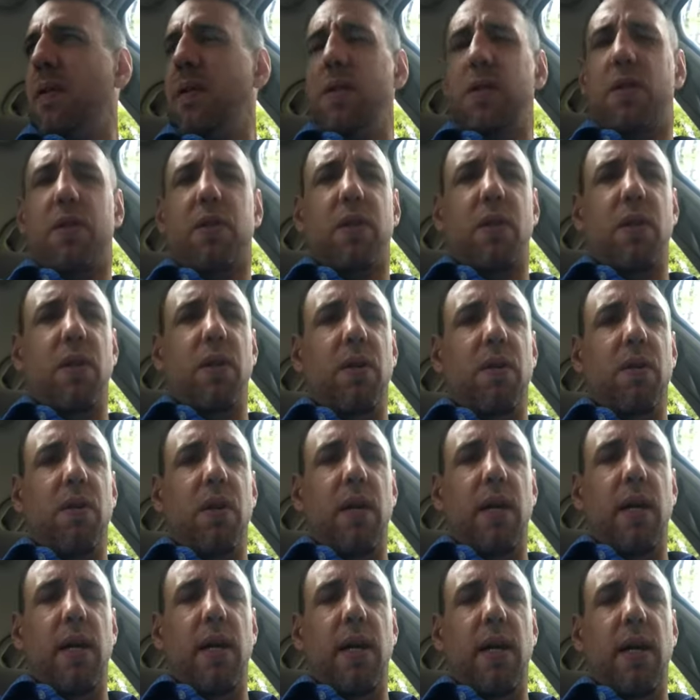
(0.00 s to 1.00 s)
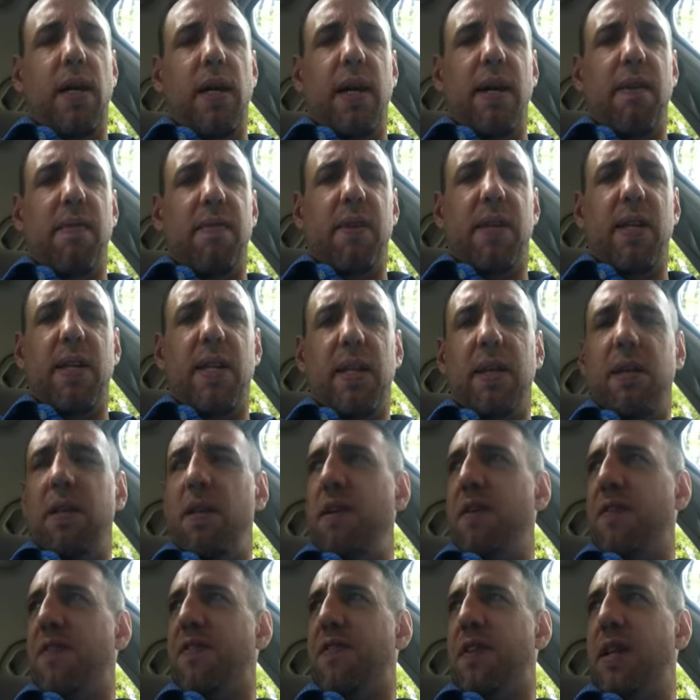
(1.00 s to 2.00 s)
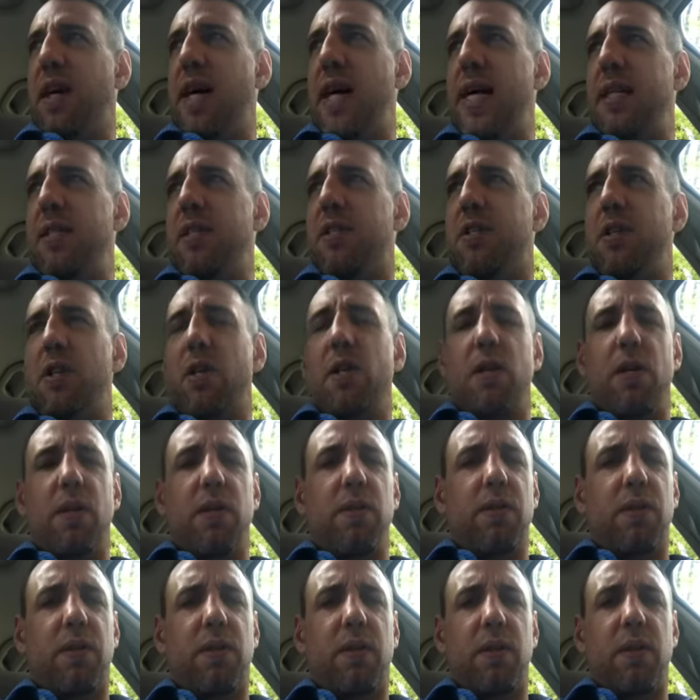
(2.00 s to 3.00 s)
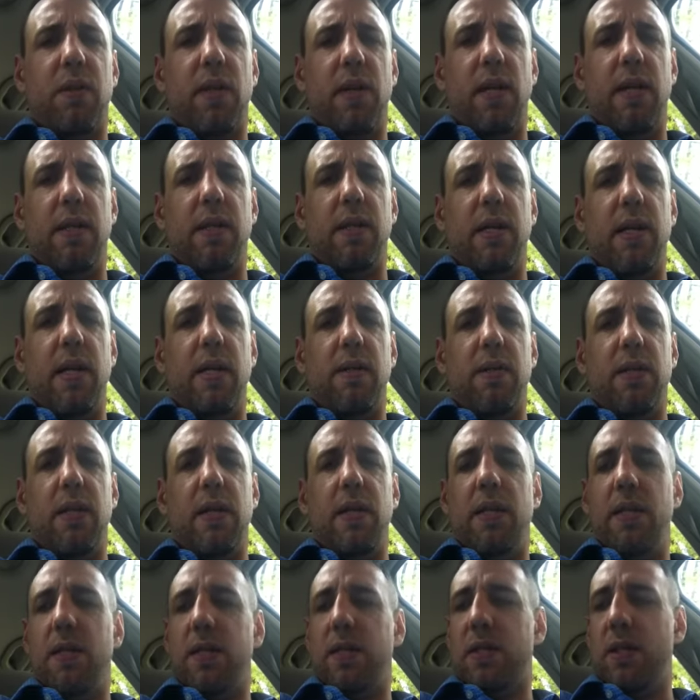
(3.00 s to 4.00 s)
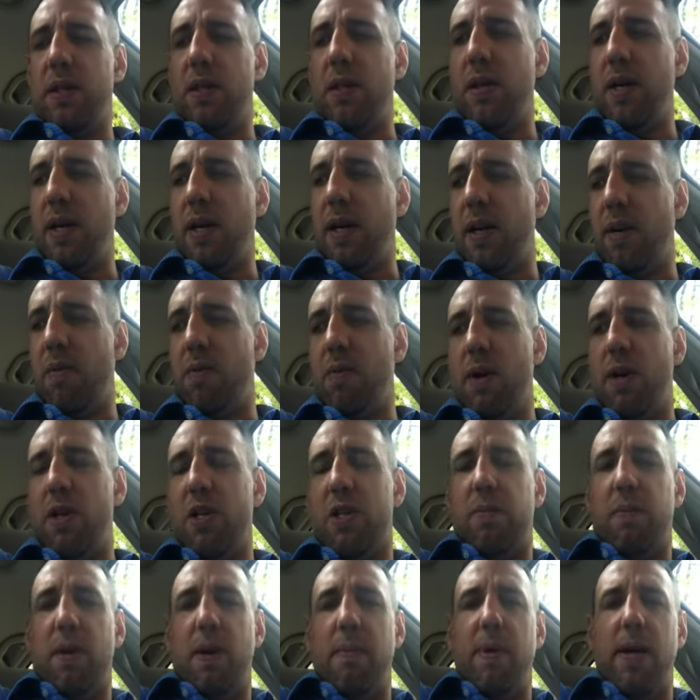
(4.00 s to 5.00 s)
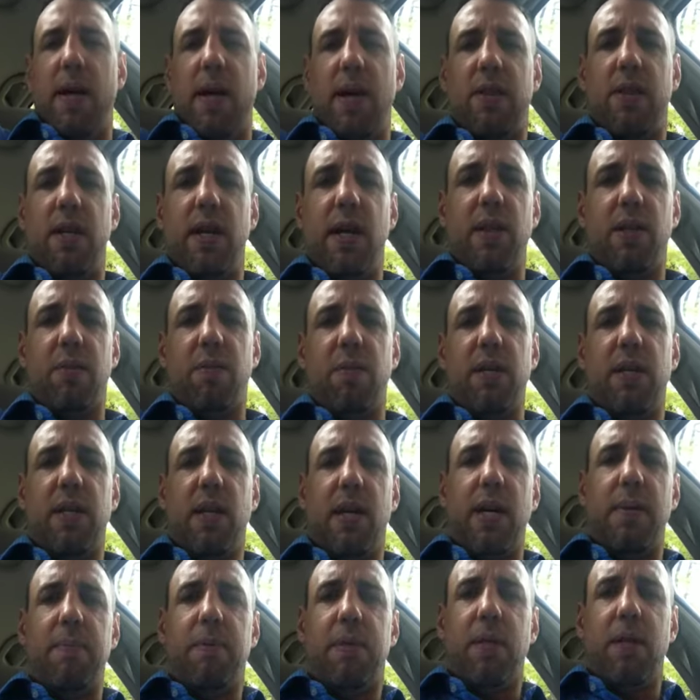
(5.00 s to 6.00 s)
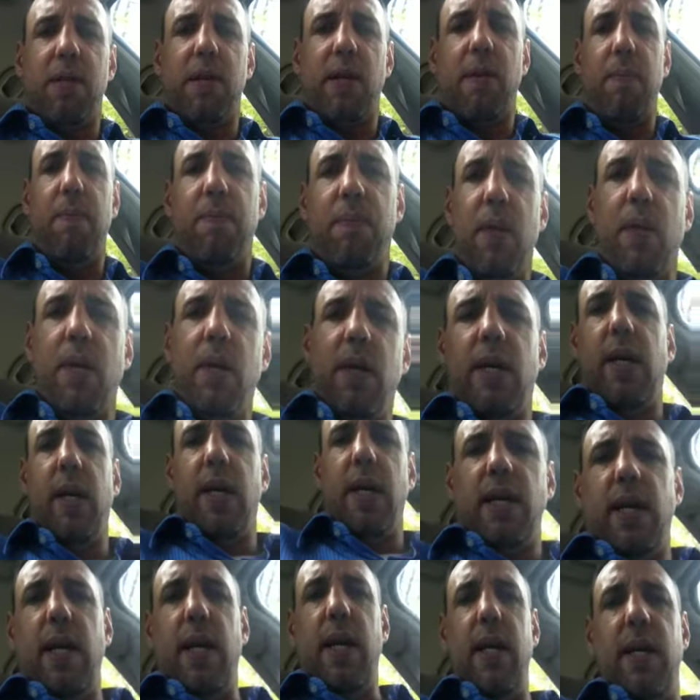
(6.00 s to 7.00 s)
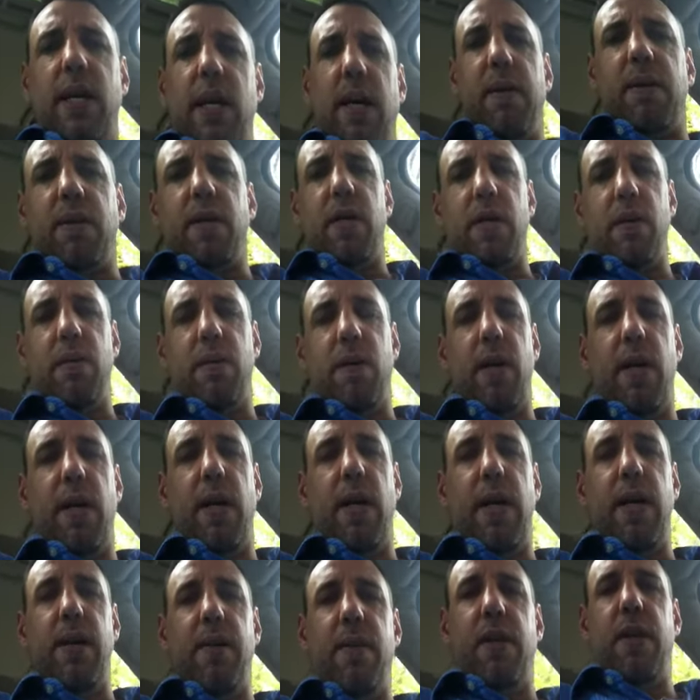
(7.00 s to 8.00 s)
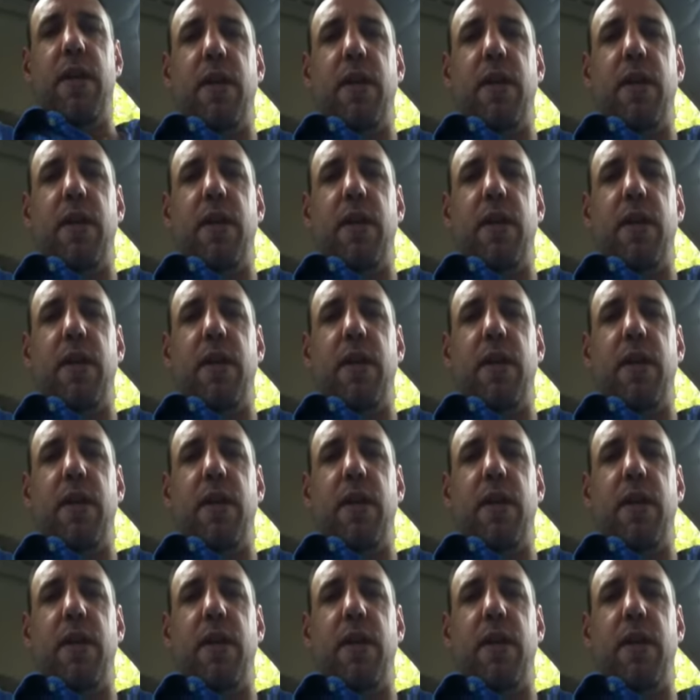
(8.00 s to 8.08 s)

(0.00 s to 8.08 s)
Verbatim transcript: so, uh, and I've been getting, you know, flat zeros uh, lately. So I'm going to wrench my mouth out three times here, and then I'm going to uh,